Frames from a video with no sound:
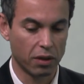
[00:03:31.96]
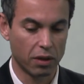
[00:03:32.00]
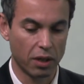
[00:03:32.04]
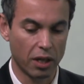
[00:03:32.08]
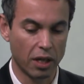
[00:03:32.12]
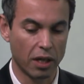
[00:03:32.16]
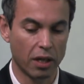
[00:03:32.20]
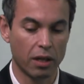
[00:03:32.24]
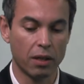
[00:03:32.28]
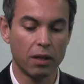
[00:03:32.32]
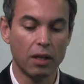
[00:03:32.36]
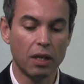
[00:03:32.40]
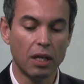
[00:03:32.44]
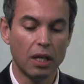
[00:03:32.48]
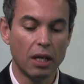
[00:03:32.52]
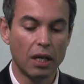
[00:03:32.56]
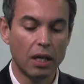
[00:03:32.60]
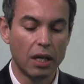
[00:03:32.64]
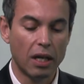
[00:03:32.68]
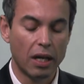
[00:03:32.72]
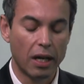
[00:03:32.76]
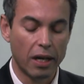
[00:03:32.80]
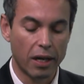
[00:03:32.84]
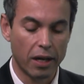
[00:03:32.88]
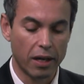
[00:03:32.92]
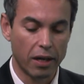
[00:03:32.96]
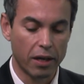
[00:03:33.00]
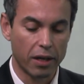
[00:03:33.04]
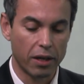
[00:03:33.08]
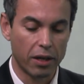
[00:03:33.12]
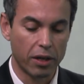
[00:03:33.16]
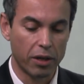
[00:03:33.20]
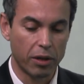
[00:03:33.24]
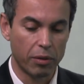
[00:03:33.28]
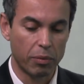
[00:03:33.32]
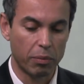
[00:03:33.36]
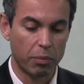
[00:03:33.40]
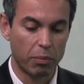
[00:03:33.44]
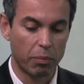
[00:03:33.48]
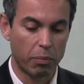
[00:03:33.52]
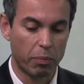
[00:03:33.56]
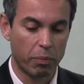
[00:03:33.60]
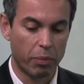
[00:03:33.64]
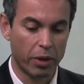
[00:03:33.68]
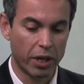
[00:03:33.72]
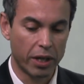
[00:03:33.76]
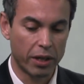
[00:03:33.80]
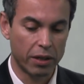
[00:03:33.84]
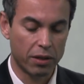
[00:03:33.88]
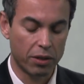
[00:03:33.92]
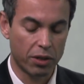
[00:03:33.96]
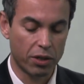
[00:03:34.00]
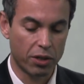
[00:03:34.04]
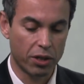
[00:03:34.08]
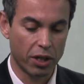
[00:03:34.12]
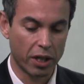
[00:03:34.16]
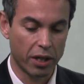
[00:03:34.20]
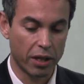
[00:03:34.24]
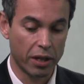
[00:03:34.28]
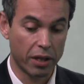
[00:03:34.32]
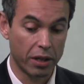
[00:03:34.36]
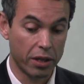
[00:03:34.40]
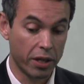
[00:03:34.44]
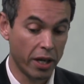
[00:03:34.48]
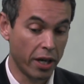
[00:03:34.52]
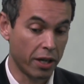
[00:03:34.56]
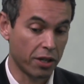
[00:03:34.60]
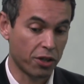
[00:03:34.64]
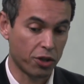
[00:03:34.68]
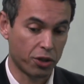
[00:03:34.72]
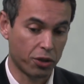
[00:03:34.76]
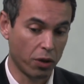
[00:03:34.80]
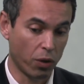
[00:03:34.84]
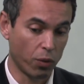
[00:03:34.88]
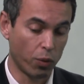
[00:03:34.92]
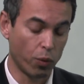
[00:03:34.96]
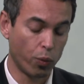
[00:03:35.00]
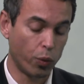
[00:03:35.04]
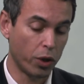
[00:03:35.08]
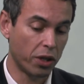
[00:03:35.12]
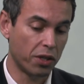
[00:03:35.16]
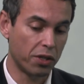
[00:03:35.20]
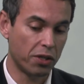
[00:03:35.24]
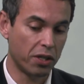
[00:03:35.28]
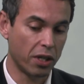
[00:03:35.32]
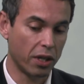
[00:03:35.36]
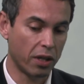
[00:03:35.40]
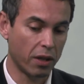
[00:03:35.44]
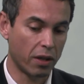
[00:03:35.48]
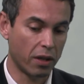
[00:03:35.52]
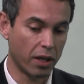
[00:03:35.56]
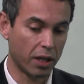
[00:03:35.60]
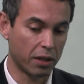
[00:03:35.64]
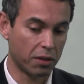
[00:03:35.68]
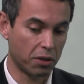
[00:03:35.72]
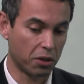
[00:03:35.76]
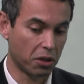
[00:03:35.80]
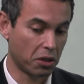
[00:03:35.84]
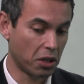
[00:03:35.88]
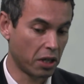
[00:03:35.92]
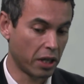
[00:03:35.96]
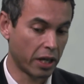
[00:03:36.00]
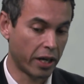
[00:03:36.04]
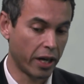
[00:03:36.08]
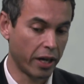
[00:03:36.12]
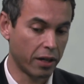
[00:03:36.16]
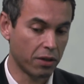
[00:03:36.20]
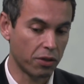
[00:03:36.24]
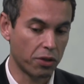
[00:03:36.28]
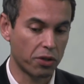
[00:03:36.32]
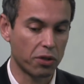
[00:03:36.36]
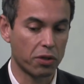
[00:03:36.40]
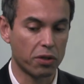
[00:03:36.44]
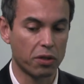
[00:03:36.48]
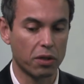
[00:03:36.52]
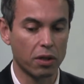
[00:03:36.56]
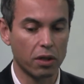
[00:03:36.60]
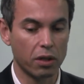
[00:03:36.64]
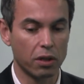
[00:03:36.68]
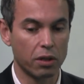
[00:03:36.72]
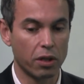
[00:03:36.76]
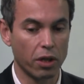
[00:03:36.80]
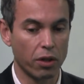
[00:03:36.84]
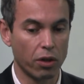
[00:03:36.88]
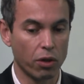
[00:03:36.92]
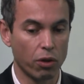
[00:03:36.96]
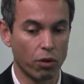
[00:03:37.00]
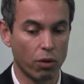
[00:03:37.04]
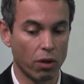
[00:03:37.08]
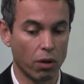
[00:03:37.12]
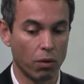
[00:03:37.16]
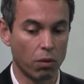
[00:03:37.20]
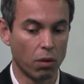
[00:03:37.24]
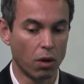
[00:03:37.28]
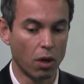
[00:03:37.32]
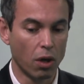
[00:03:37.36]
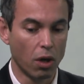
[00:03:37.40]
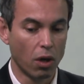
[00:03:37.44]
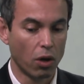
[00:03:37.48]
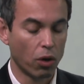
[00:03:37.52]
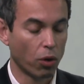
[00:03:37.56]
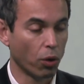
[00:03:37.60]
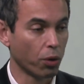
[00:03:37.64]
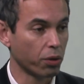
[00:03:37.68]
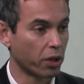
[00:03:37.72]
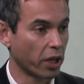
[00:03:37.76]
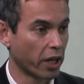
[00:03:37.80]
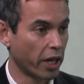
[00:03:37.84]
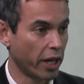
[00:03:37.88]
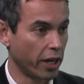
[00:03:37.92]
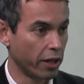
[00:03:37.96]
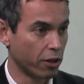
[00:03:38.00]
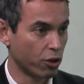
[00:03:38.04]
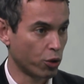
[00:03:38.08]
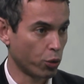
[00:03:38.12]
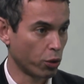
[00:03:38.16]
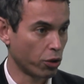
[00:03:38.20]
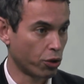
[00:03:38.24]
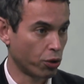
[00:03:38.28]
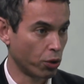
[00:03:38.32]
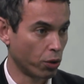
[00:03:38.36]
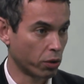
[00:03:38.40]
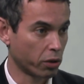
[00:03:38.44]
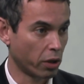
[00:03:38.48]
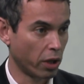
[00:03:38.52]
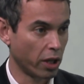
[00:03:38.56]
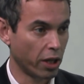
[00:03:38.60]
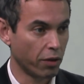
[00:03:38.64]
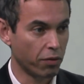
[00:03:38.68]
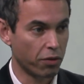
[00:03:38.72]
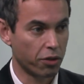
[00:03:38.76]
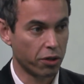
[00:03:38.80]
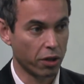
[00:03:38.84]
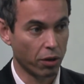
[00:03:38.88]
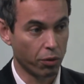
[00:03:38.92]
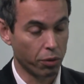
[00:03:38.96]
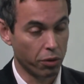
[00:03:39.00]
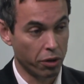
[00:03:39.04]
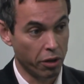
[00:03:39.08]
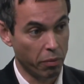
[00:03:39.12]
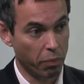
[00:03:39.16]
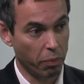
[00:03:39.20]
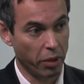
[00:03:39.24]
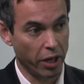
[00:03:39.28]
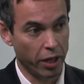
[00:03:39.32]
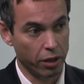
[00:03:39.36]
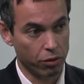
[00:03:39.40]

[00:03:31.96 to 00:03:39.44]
here. Yes, so we see that against the euro, all the gains were short-lived, so the pair